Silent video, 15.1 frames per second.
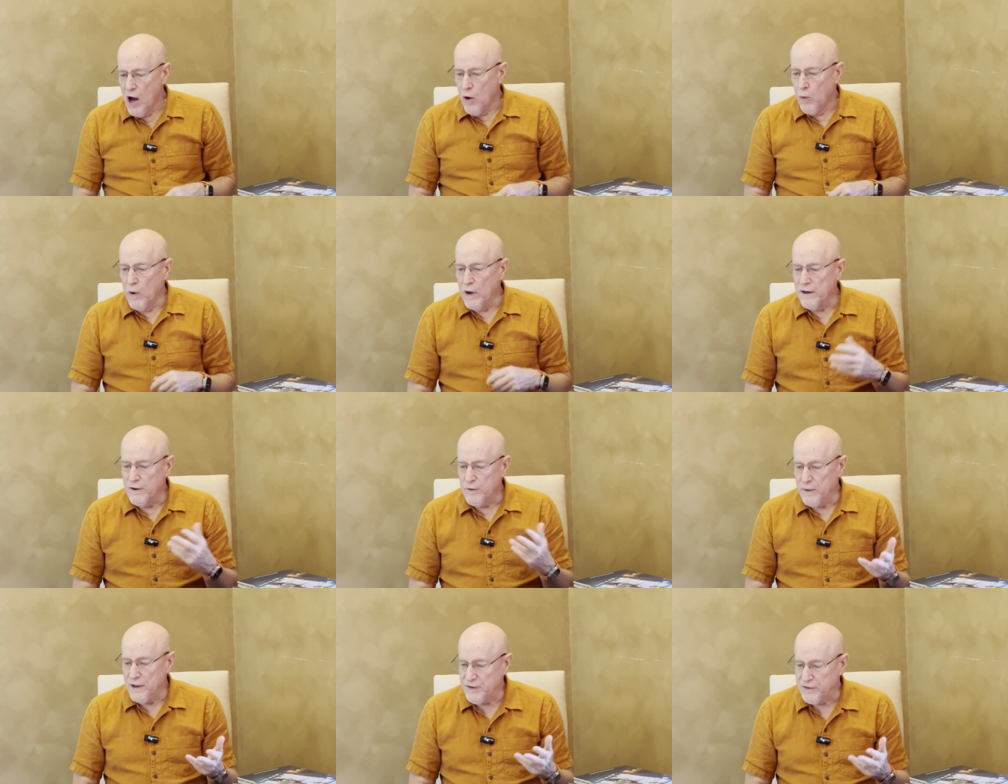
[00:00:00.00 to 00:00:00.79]
One of the
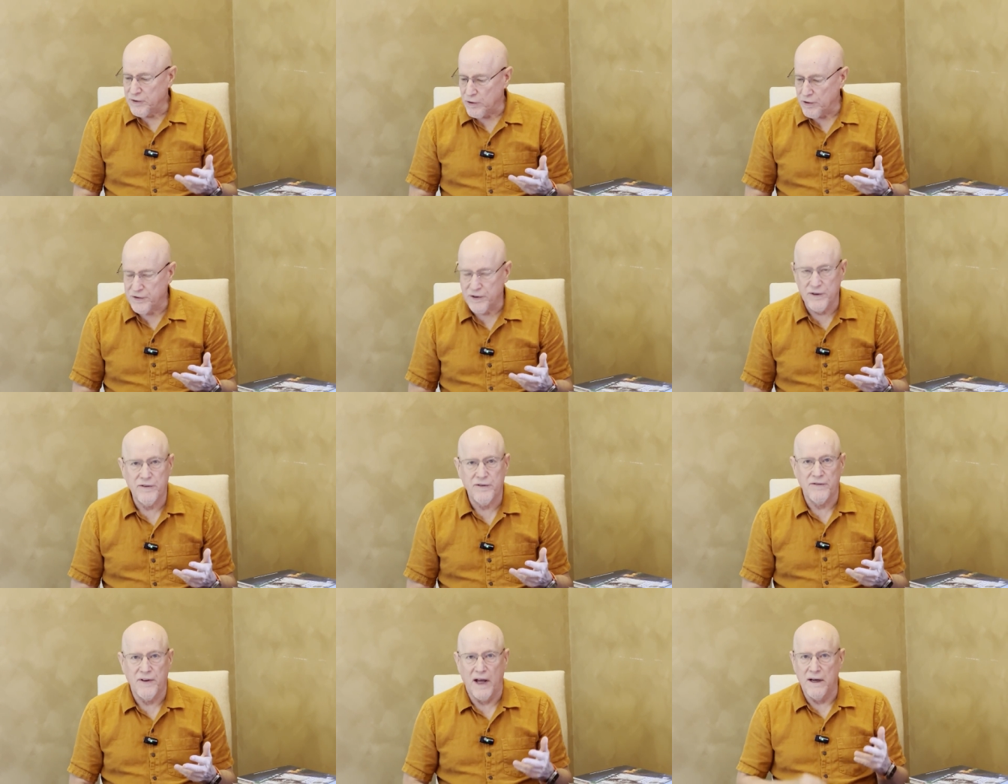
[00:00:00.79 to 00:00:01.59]

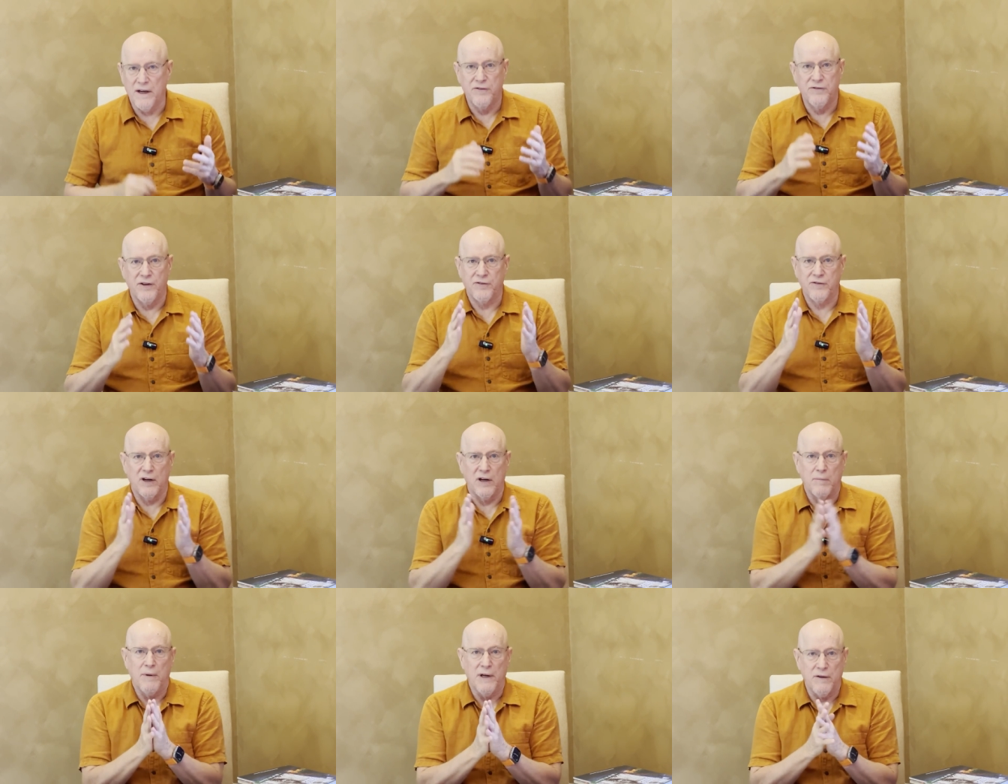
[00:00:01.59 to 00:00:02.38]
resources that is just
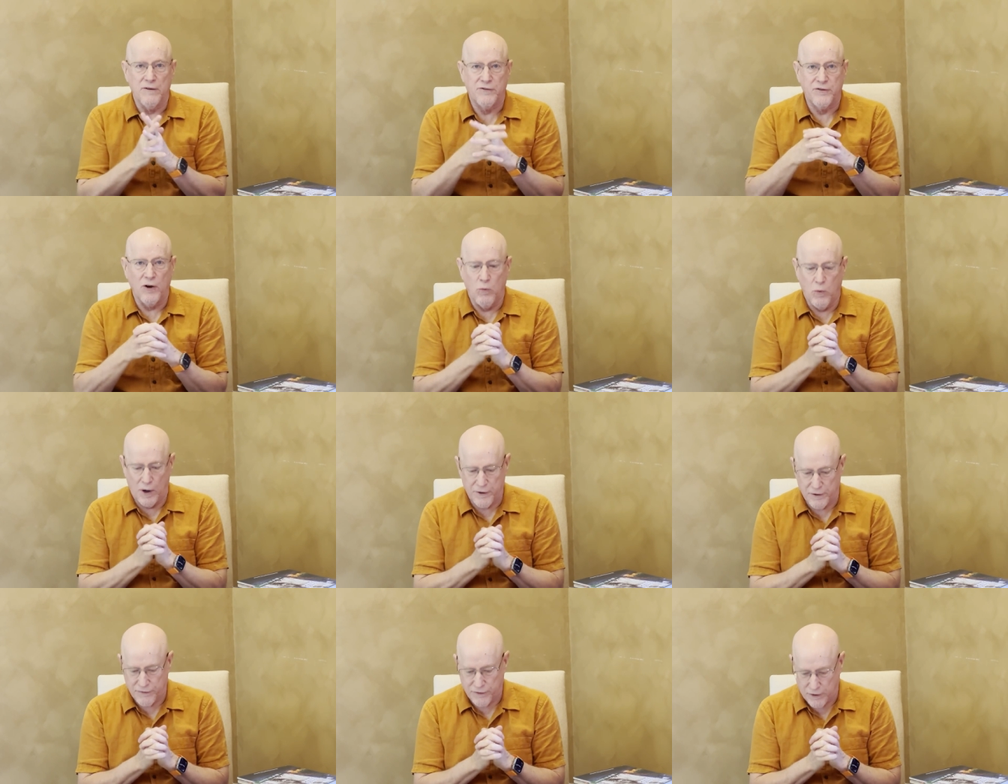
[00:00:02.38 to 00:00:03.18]
going to be so
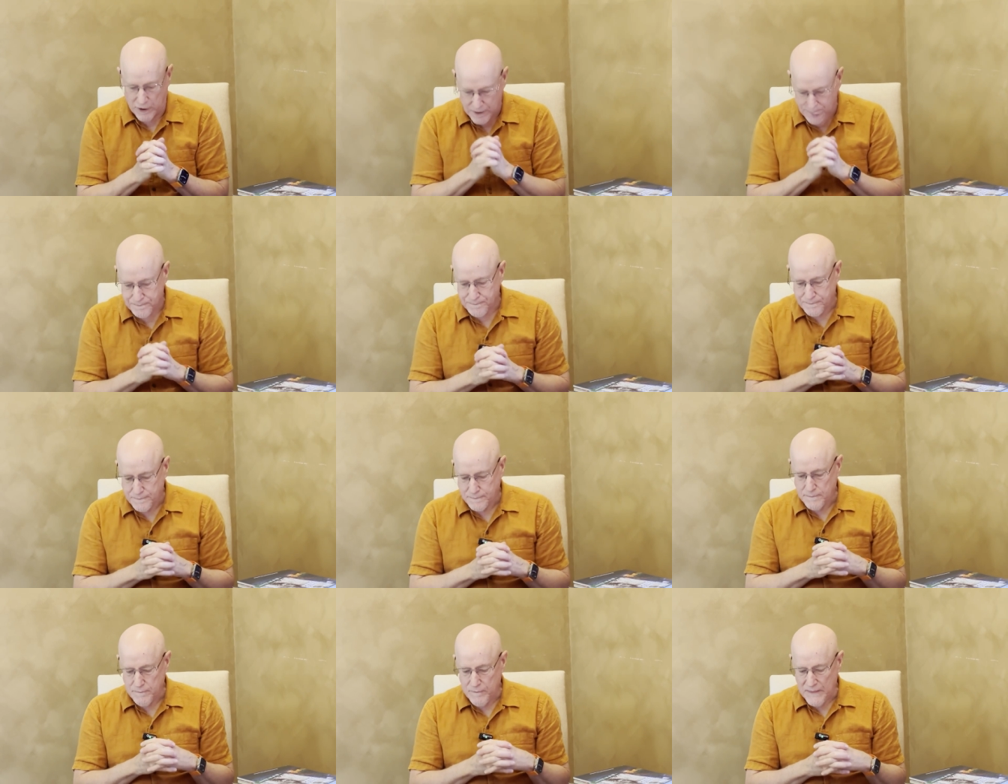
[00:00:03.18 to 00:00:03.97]
wonderful
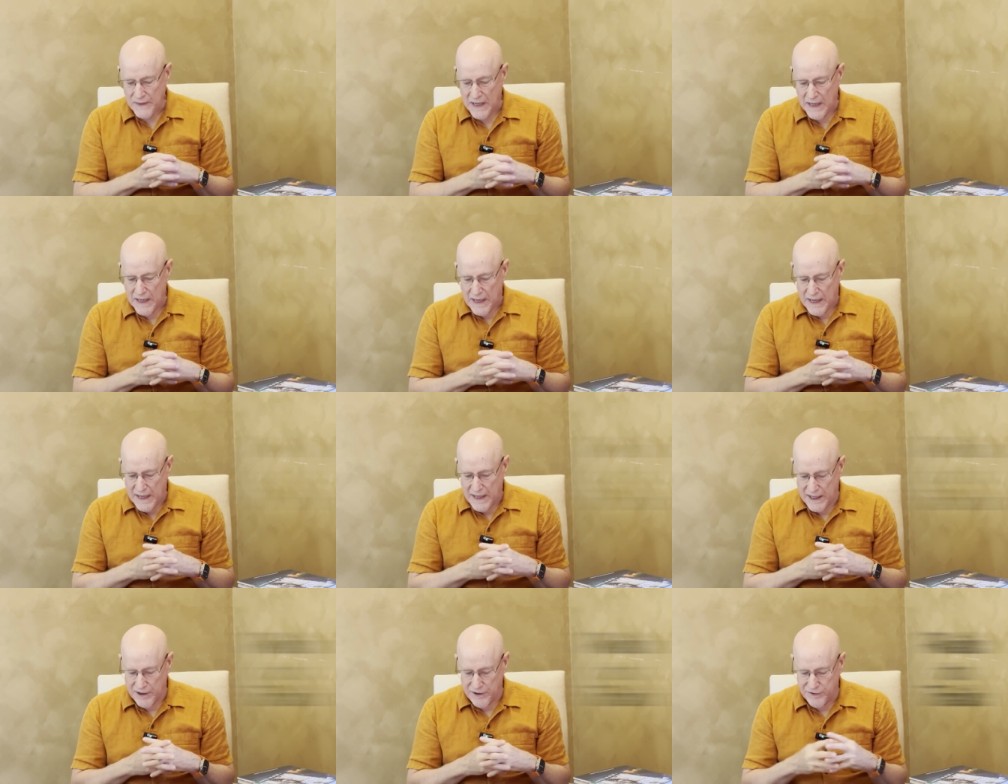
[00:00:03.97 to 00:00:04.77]

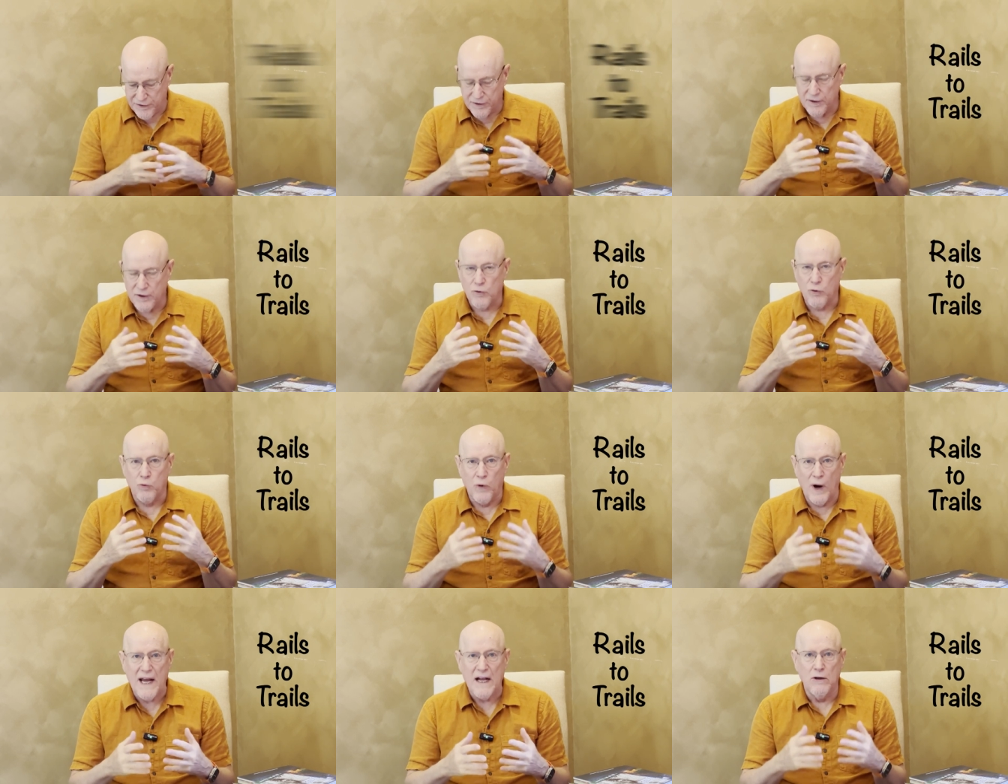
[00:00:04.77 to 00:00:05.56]
is
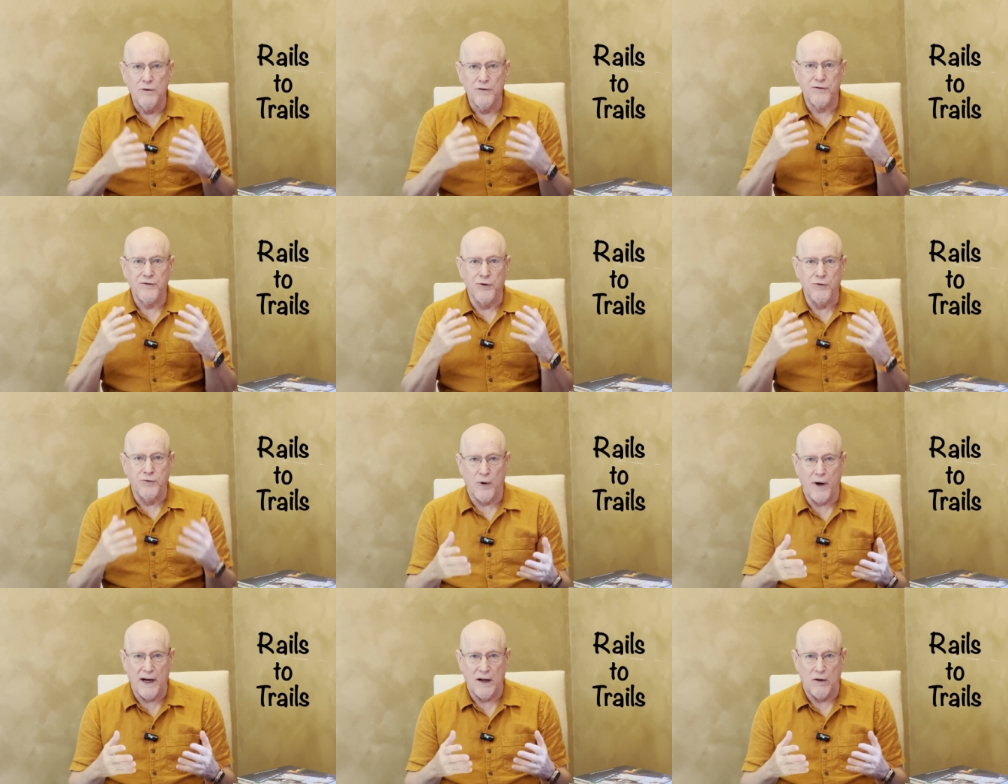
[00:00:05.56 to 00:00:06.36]
Rails to
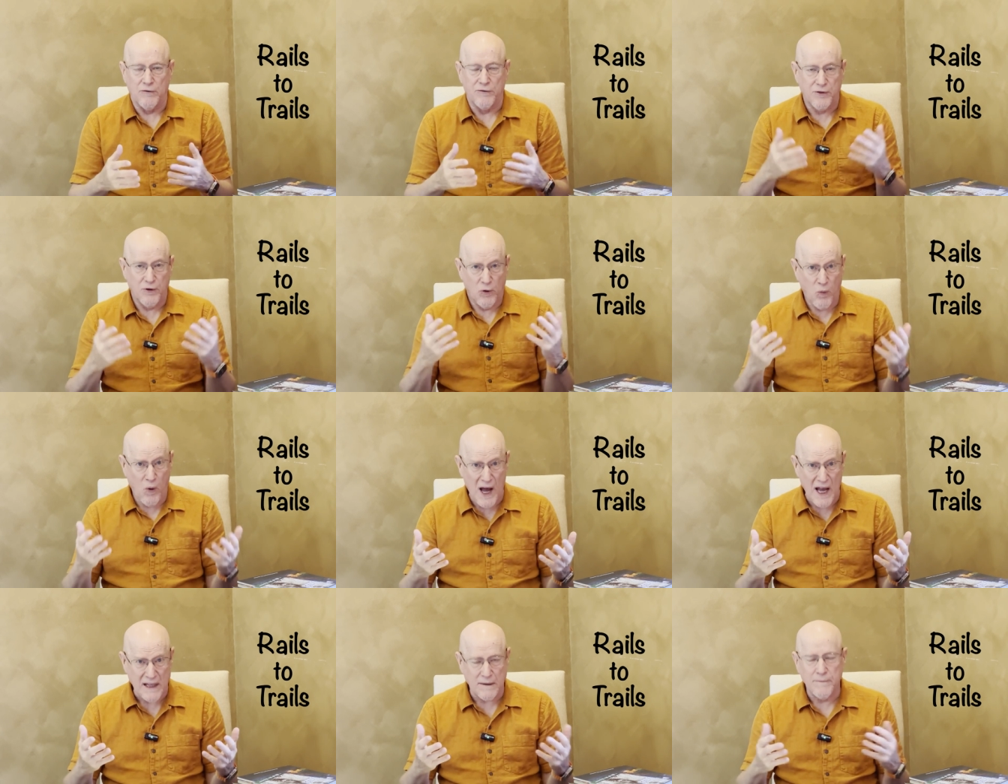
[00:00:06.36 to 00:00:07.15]
Trails.
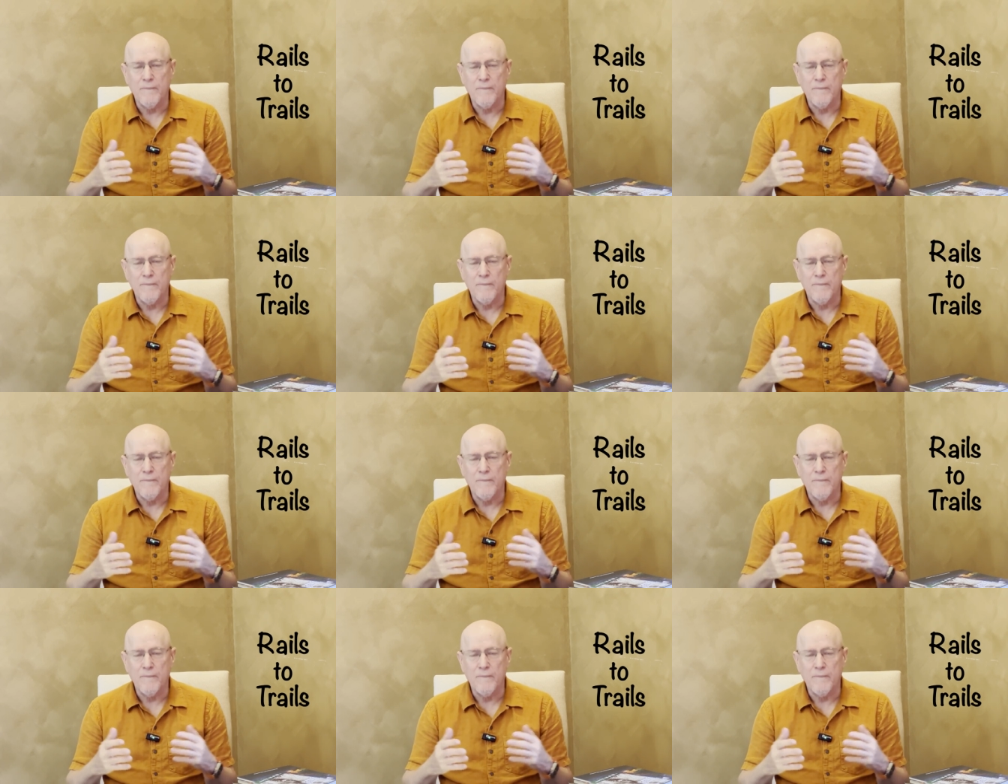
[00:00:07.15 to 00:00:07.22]
What?